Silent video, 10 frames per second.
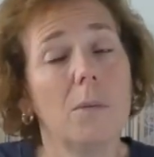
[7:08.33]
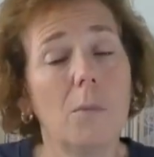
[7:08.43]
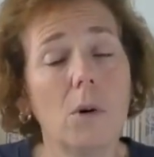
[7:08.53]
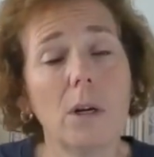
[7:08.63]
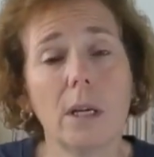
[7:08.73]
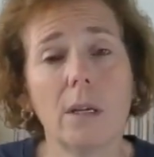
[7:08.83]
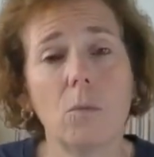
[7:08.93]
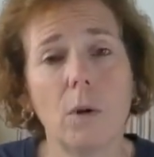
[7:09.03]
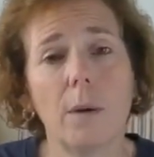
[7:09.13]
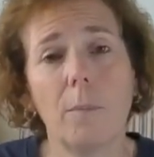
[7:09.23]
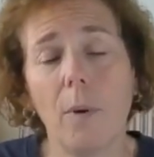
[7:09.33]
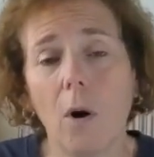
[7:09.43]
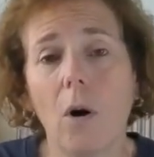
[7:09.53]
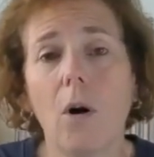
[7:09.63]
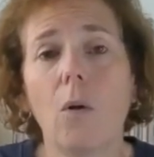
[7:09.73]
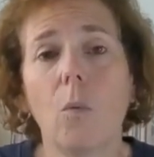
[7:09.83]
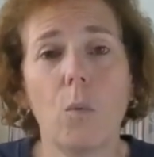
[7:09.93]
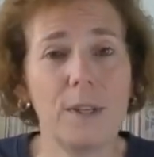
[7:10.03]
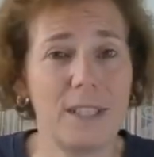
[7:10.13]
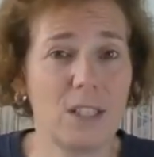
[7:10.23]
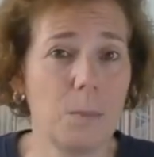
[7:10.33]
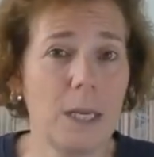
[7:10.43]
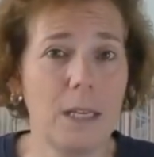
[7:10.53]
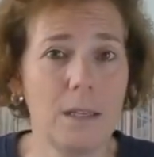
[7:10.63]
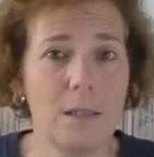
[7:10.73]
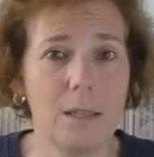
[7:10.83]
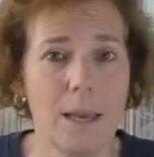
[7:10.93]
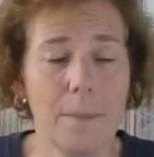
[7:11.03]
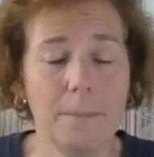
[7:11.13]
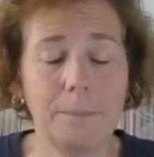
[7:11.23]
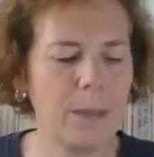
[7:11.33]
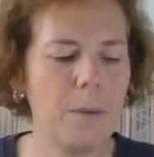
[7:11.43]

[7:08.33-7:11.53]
more in what Paul was explaining to them.